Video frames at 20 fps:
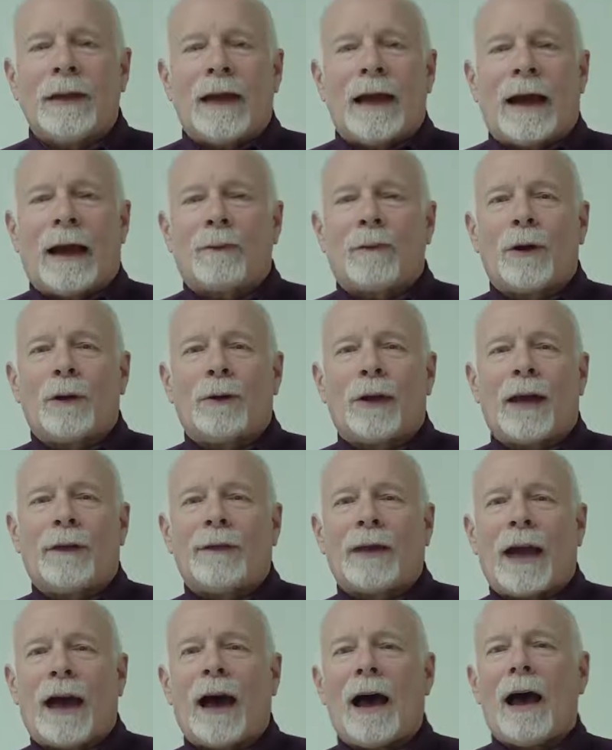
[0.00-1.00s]
I wrote down
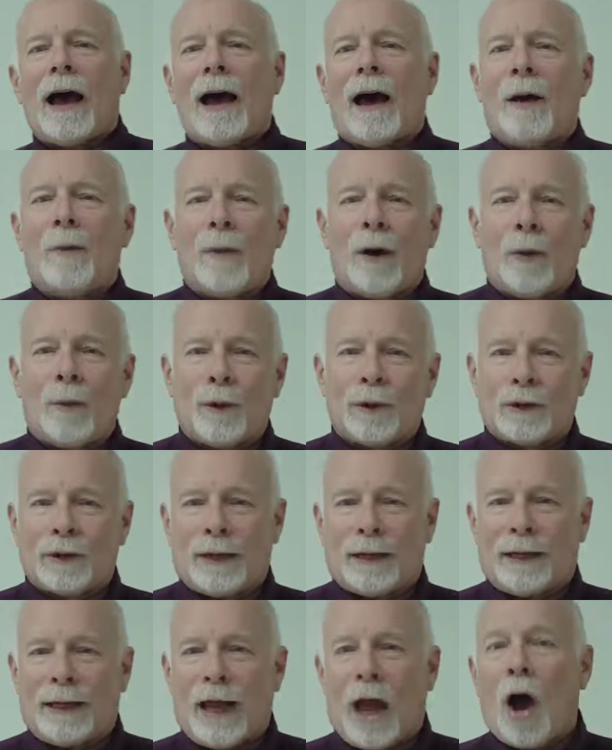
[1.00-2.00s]
the aha moments
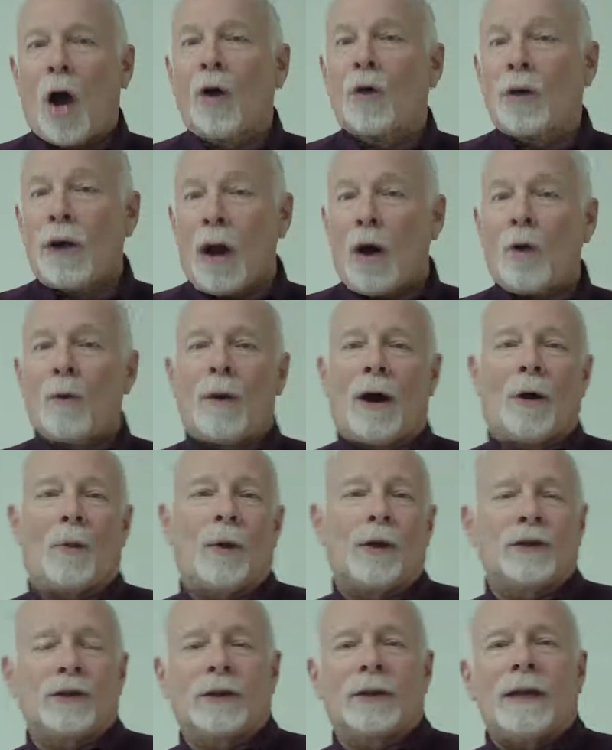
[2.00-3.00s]
and the oh no
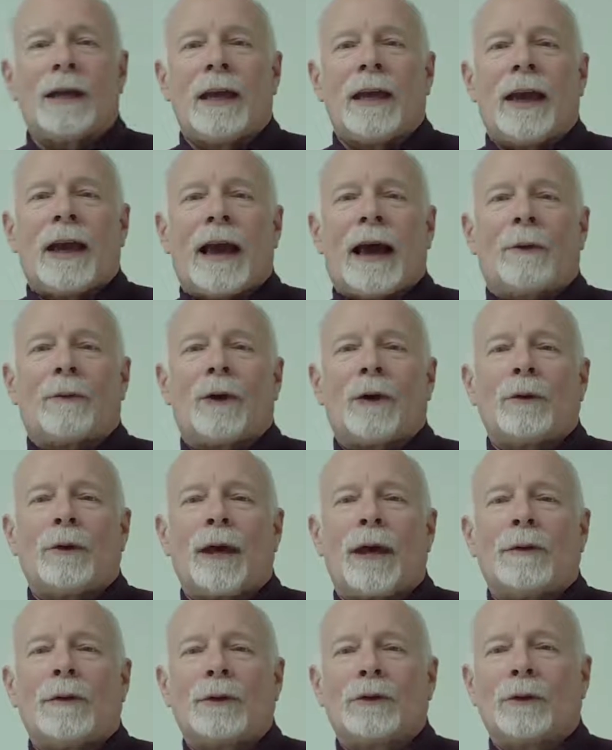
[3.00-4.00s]
moments. I wrote
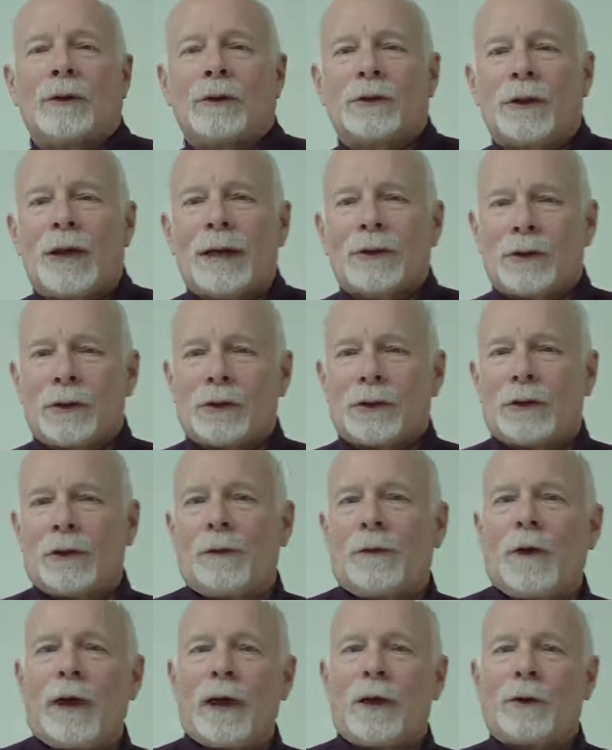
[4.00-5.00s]
down the successes and the
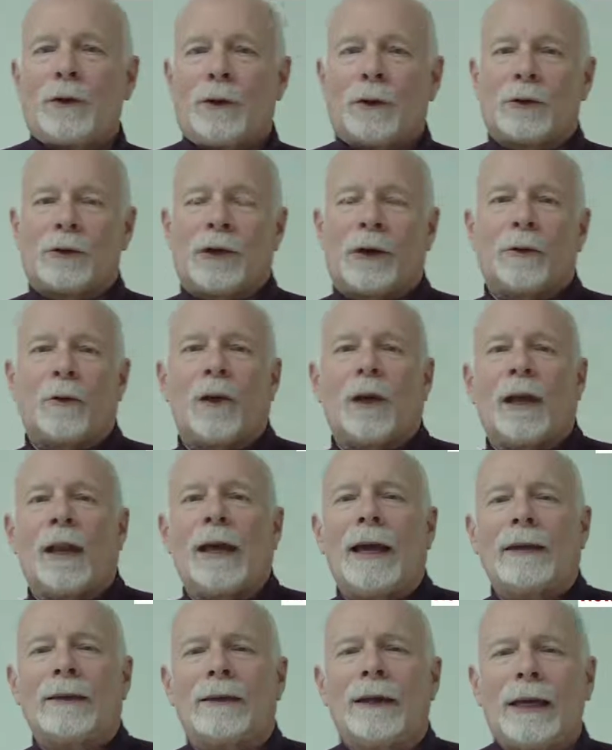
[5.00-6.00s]
failures and what
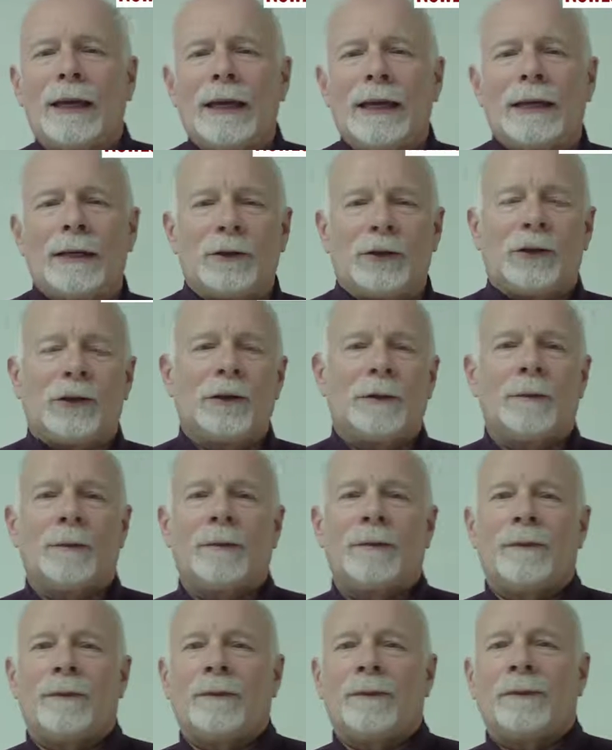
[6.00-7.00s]
led to each.
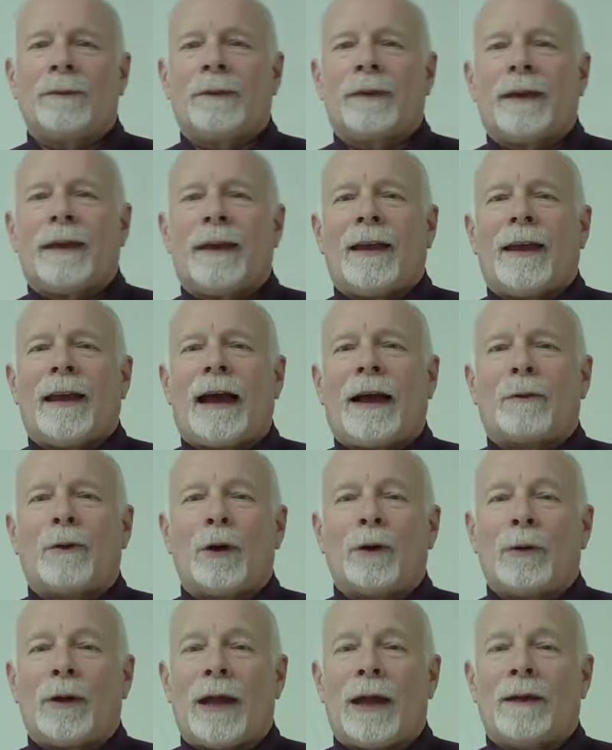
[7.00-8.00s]
I
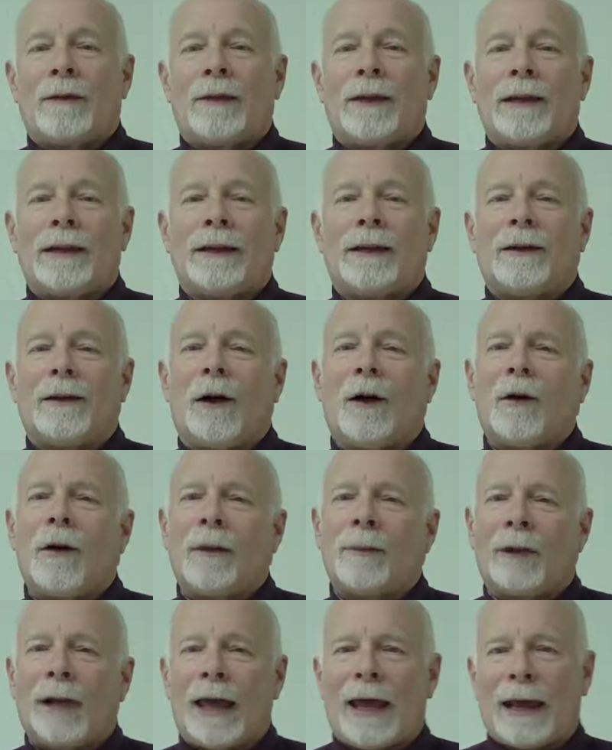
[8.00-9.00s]
wrote down the, oh,
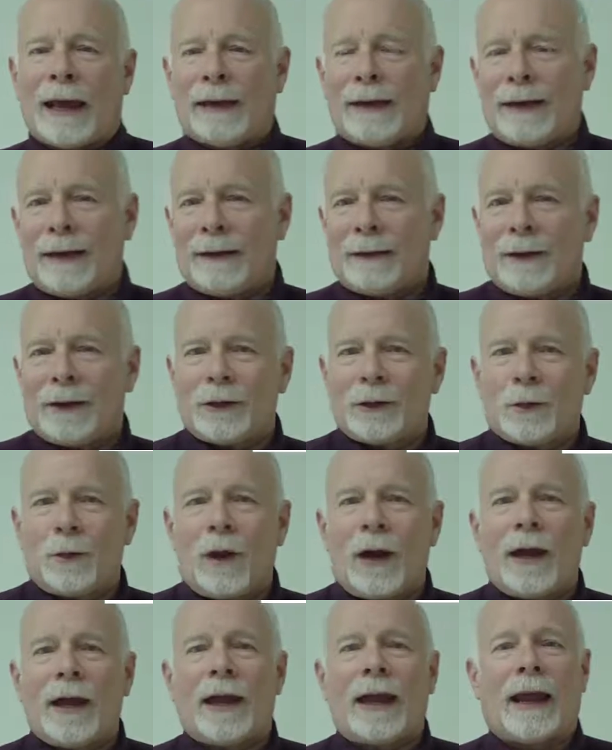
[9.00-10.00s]
I'm glad I did it this
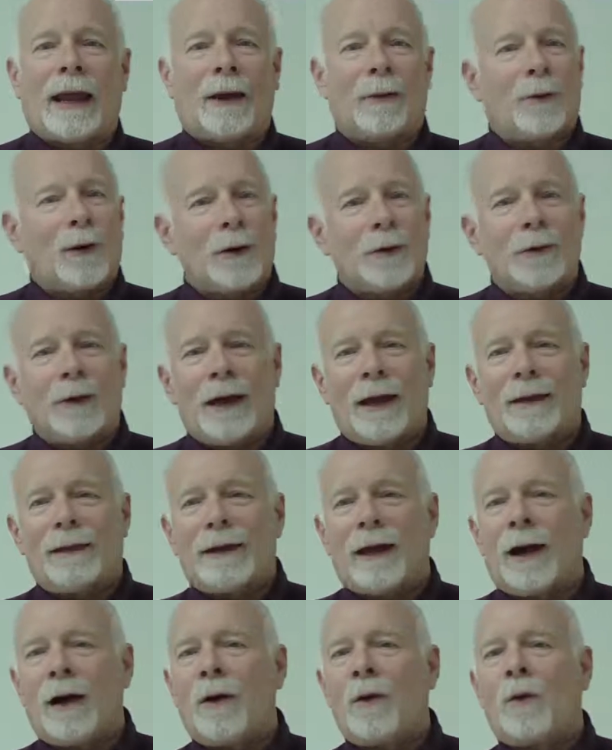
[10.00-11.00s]
way, and I wrote down
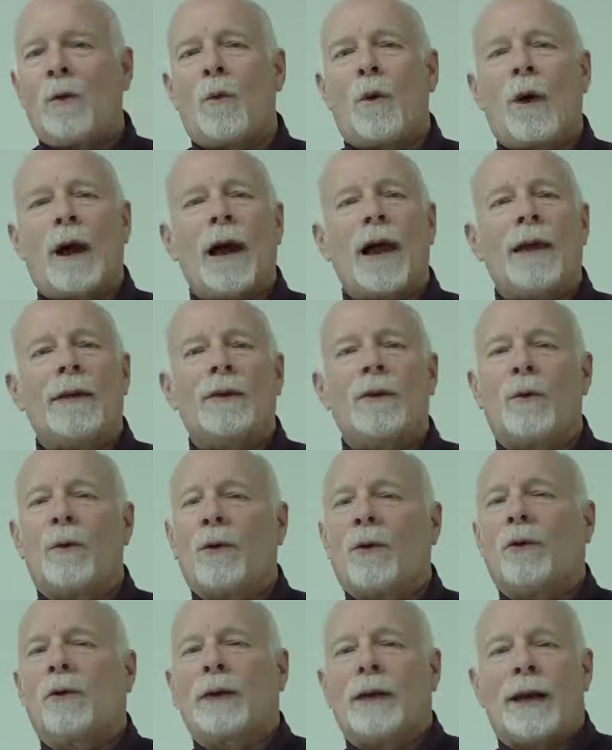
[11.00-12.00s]
the, oh, why in the
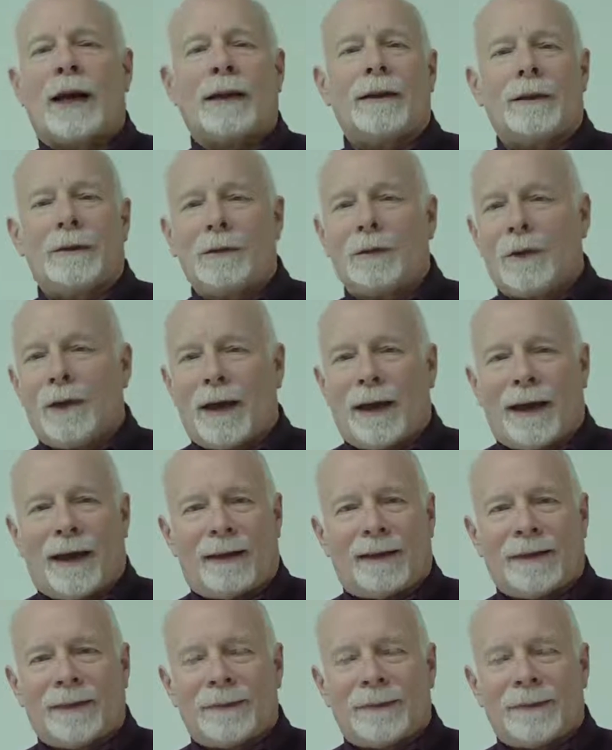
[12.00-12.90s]
world did I do that?